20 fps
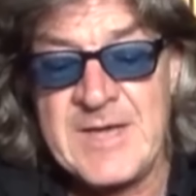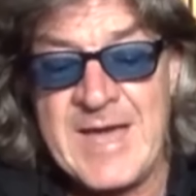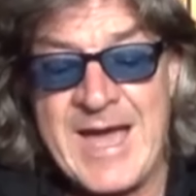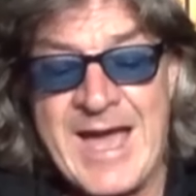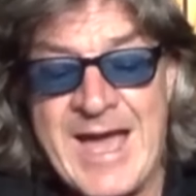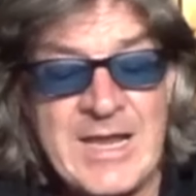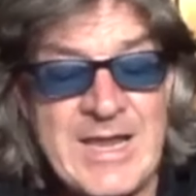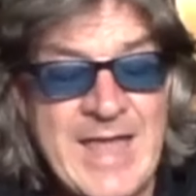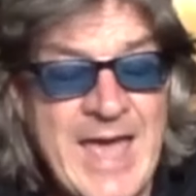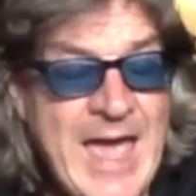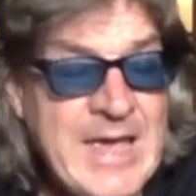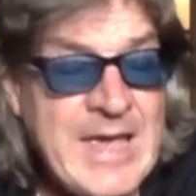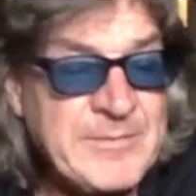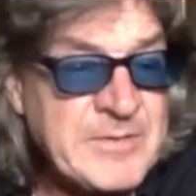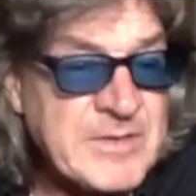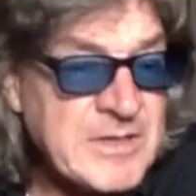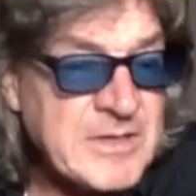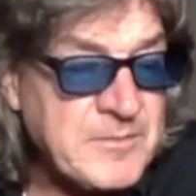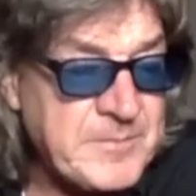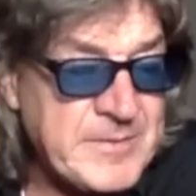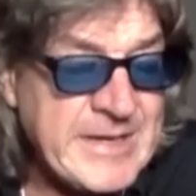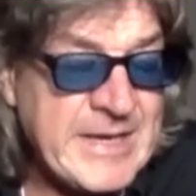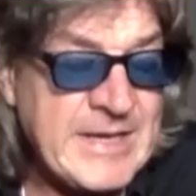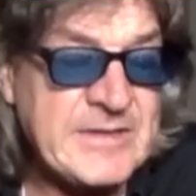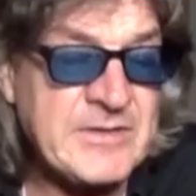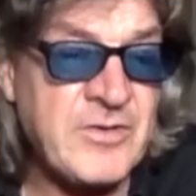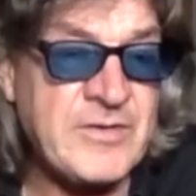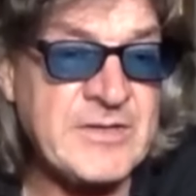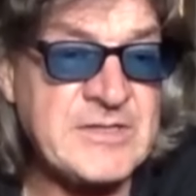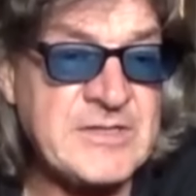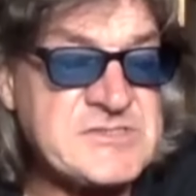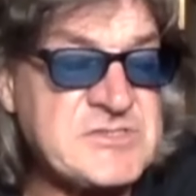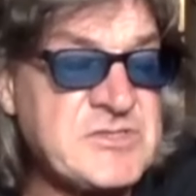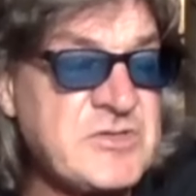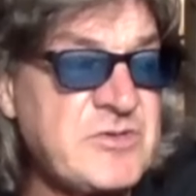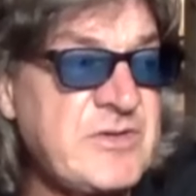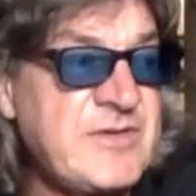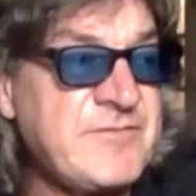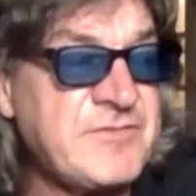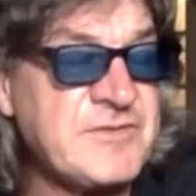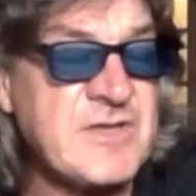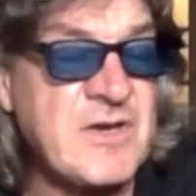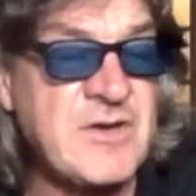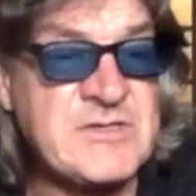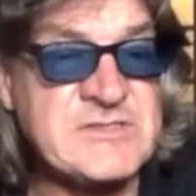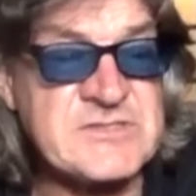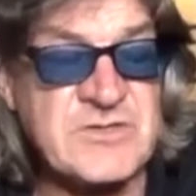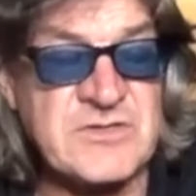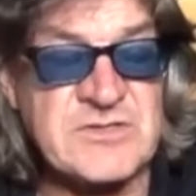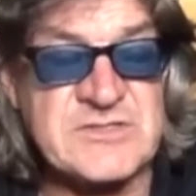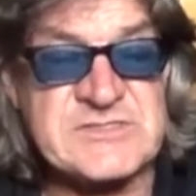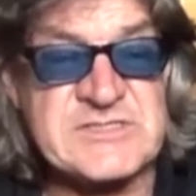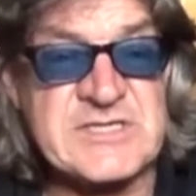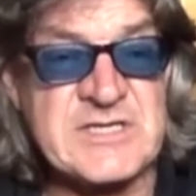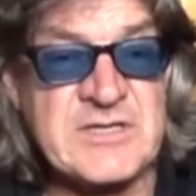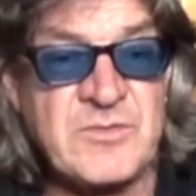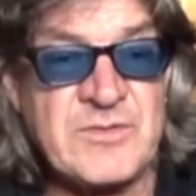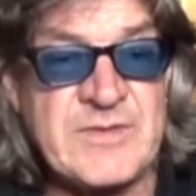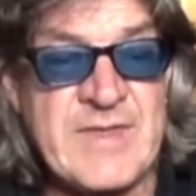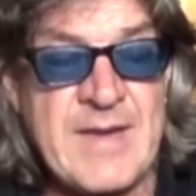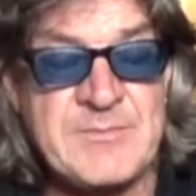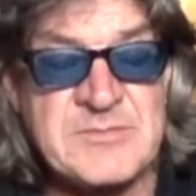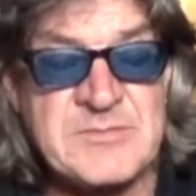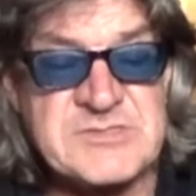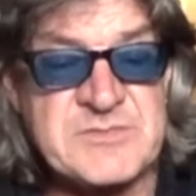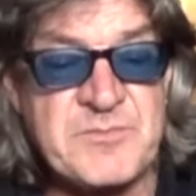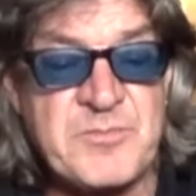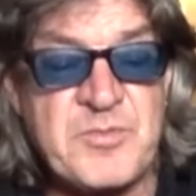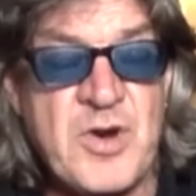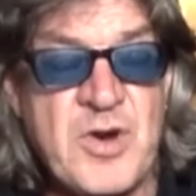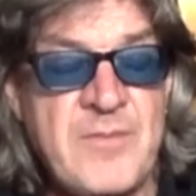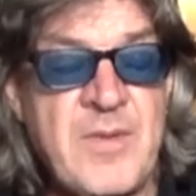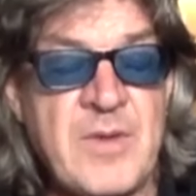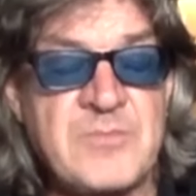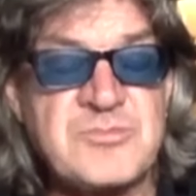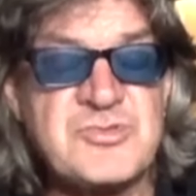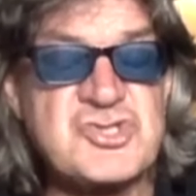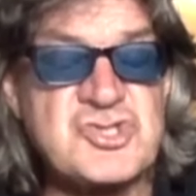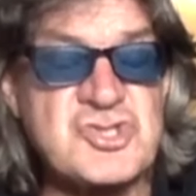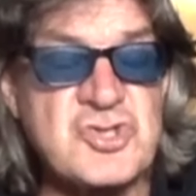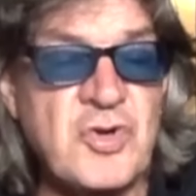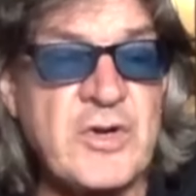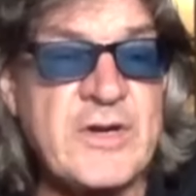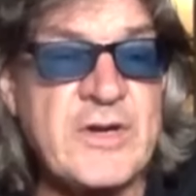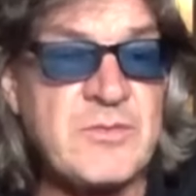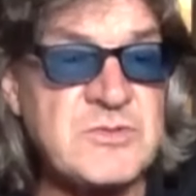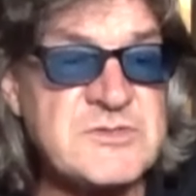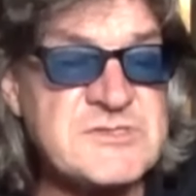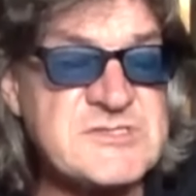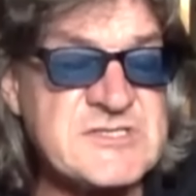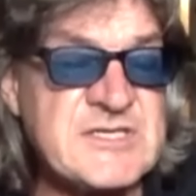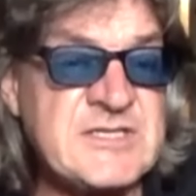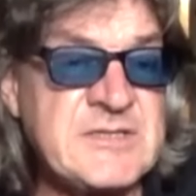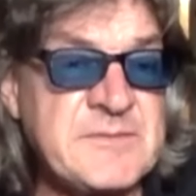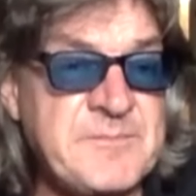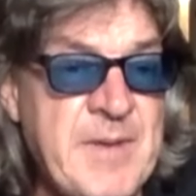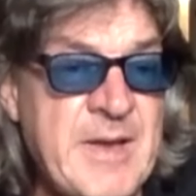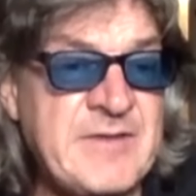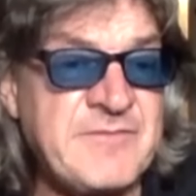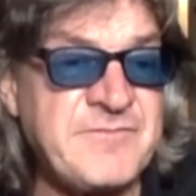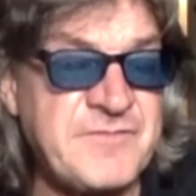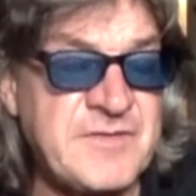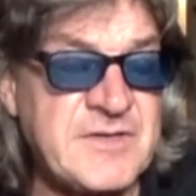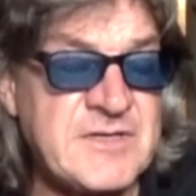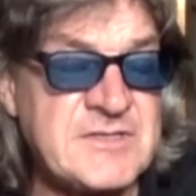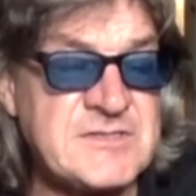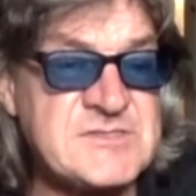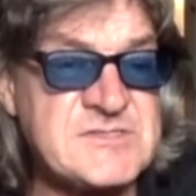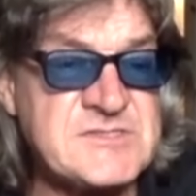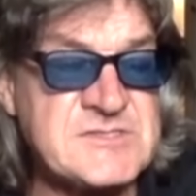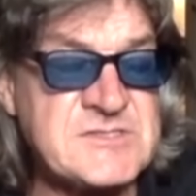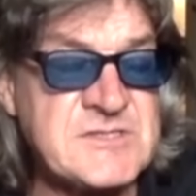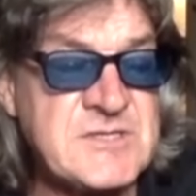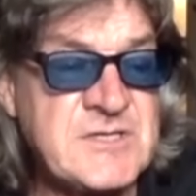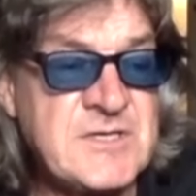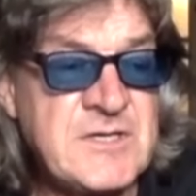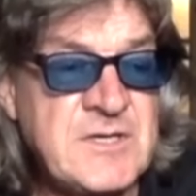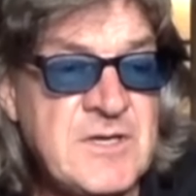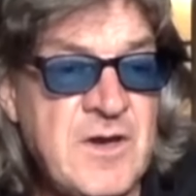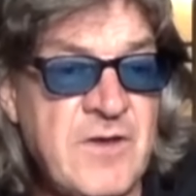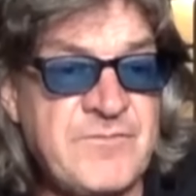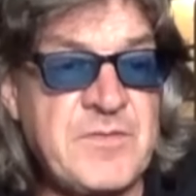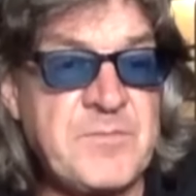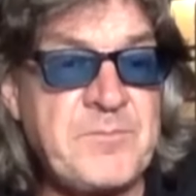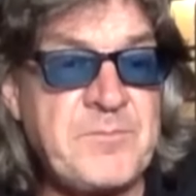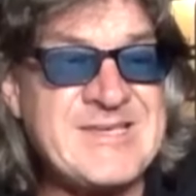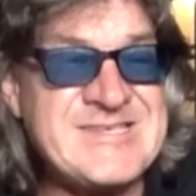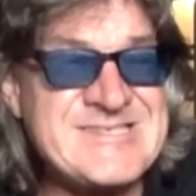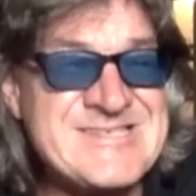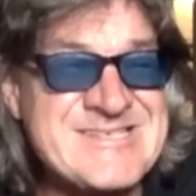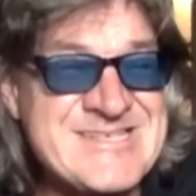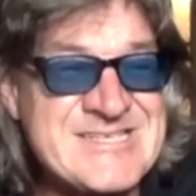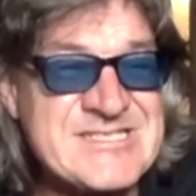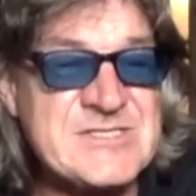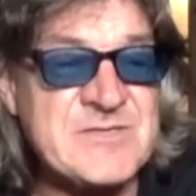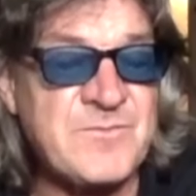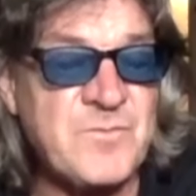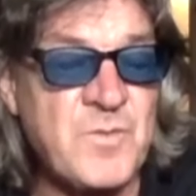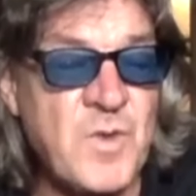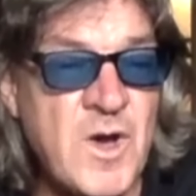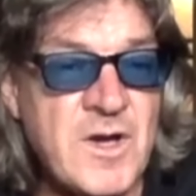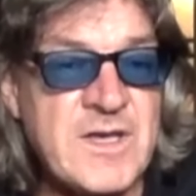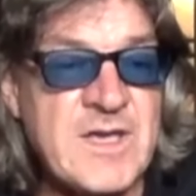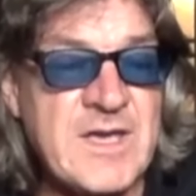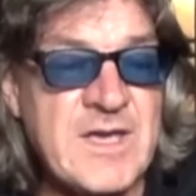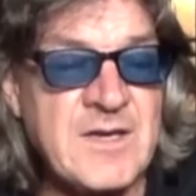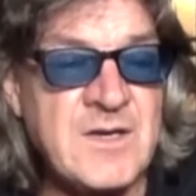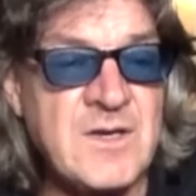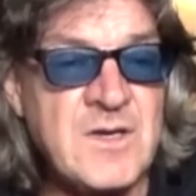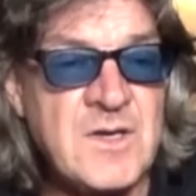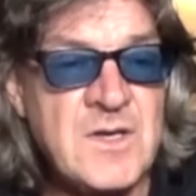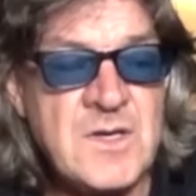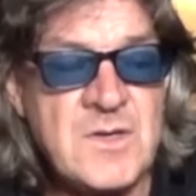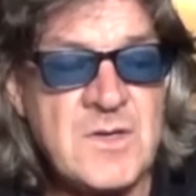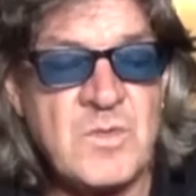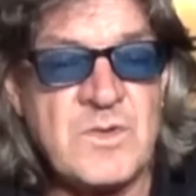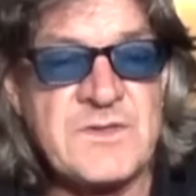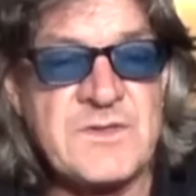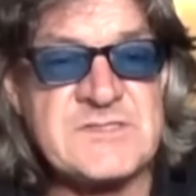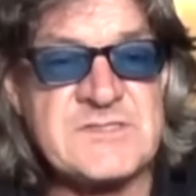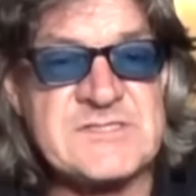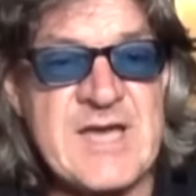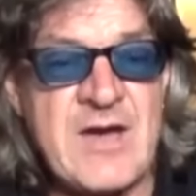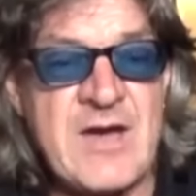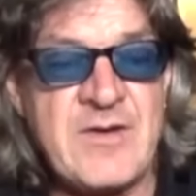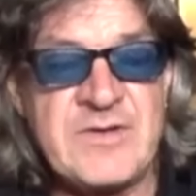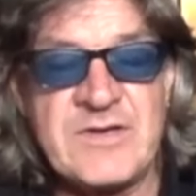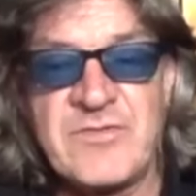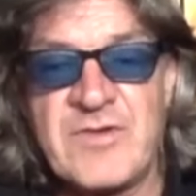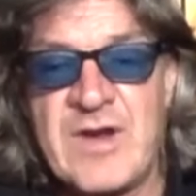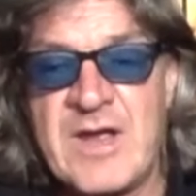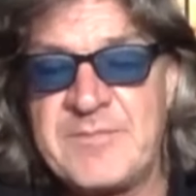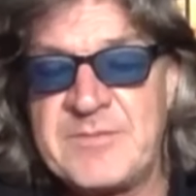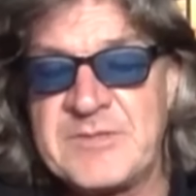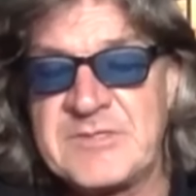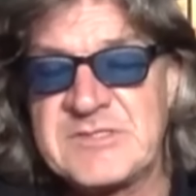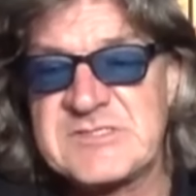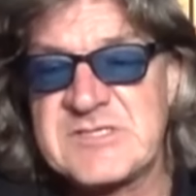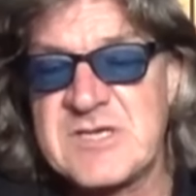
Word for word: Al Haymon will be in on it soon, even though he's got his deal with Amazon Prime. I'm sure he will see the benefits of the business of working with the Saudi Arabians.